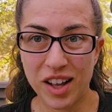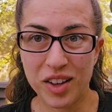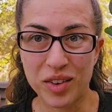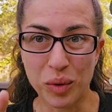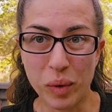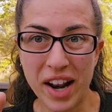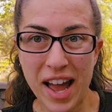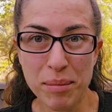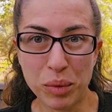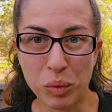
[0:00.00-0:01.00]
So what
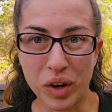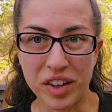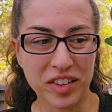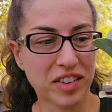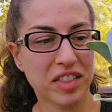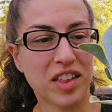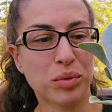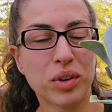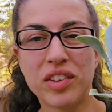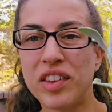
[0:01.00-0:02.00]
happened was, this
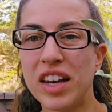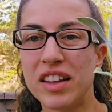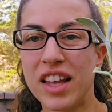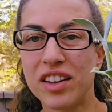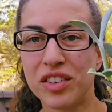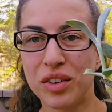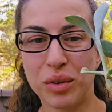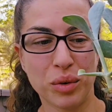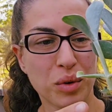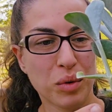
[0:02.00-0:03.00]
was sitting next
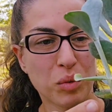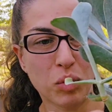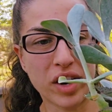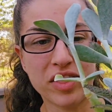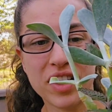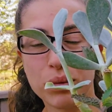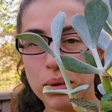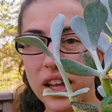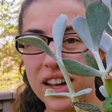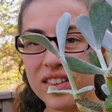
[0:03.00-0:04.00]
to one of these
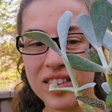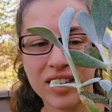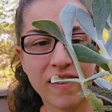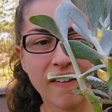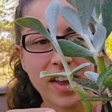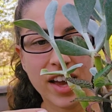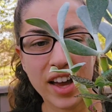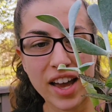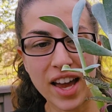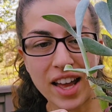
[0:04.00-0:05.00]
plants,
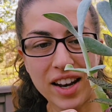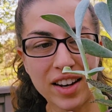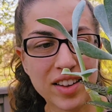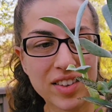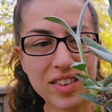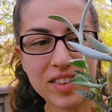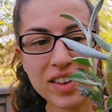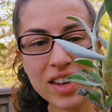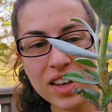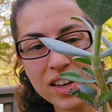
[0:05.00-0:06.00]
and
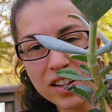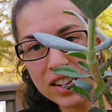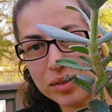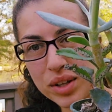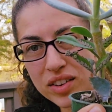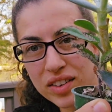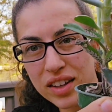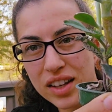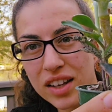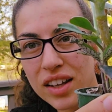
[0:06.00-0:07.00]
see, let me see